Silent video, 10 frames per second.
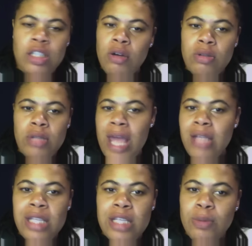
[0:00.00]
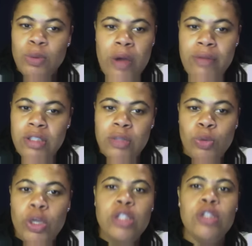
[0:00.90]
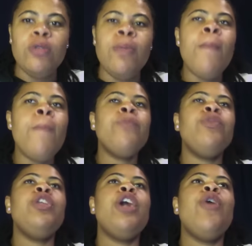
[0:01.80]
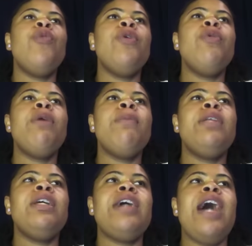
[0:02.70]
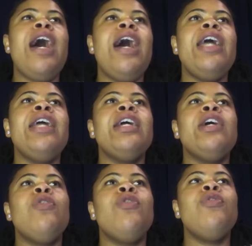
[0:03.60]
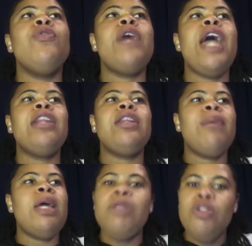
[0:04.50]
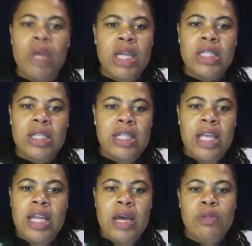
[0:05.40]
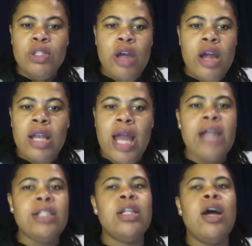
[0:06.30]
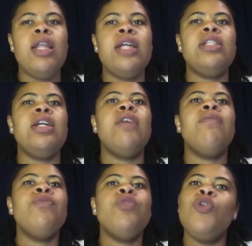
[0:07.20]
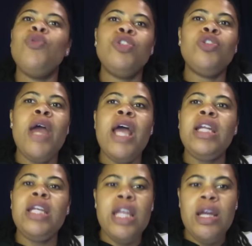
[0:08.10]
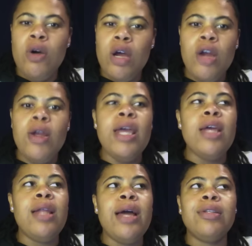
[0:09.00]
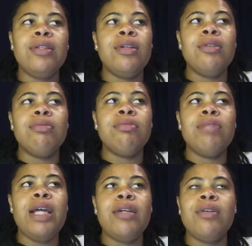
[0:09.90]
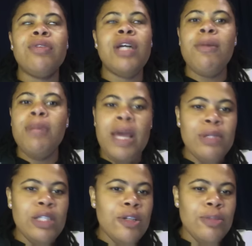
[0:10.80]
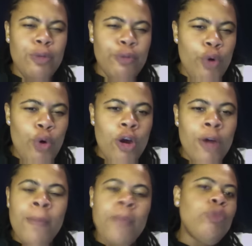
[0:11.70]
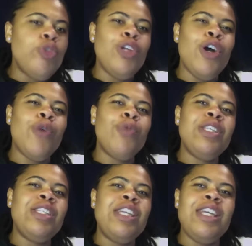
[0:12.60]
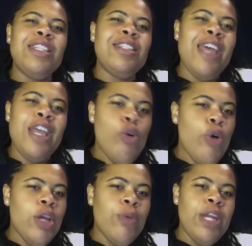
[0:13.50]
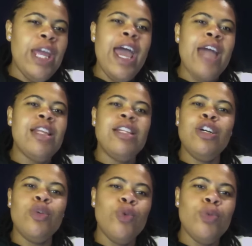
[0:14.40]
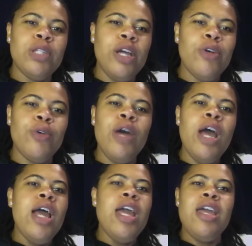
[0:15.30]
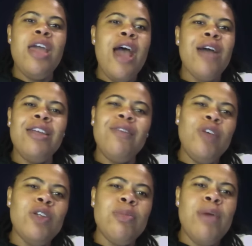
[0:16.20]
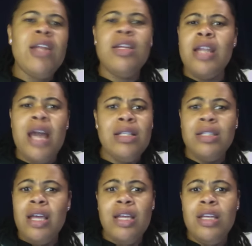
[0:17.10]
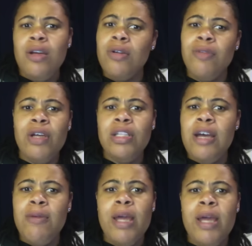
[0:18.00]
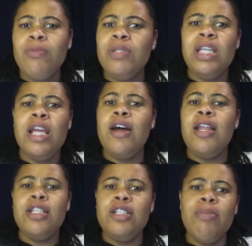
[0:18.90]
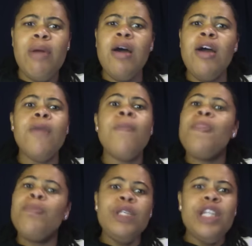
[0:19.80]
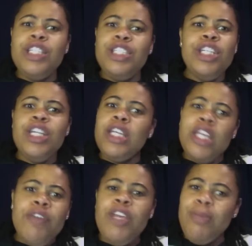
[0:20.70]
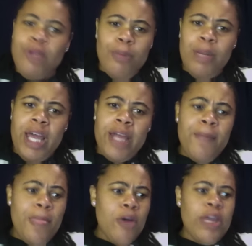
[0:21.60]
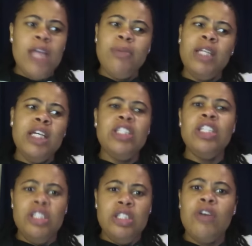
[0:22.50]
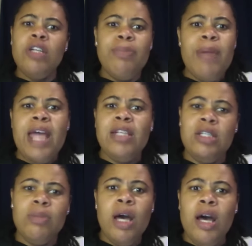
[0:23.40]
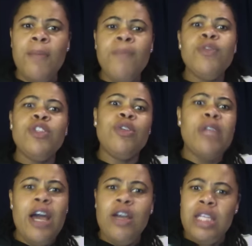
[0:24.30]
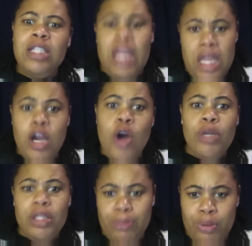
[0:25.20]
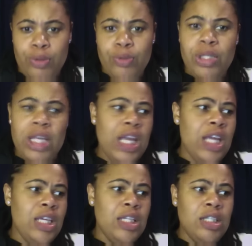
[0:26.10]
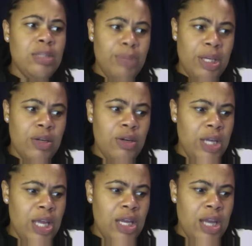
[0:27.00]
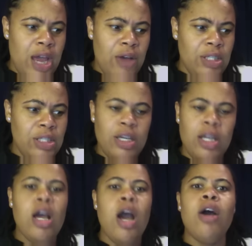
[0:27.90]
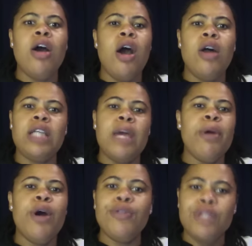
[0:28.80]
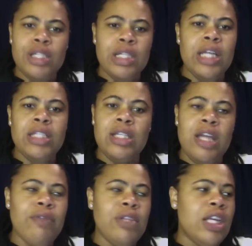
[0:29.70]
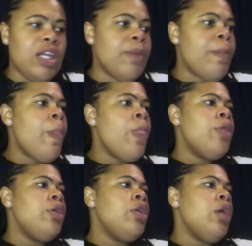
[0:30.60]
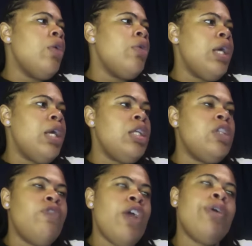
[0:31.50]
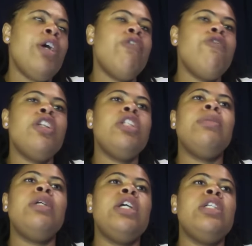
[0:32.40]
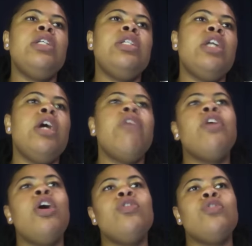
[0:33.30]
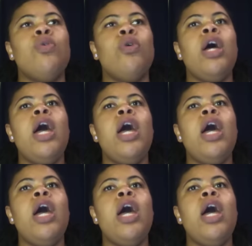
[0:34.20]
gonna have sex with whoever she want to you know we remember the guy who had the baby dress in his head that was starting locks and all that stuff, who was trying to hit on her and like the like a couple of episodes before, you know, and we see his take on it when they had their little group circle and how he feels about it. And I say he only felt that way was saying all that shit about her because she didn't give him no play. Okay, because she showing up passed him up. So now his ego is bruised and he just bitter and now he's gonna call her all type of hoes and sluts and everything you know, and it's very unfortunate because this stuff goes on.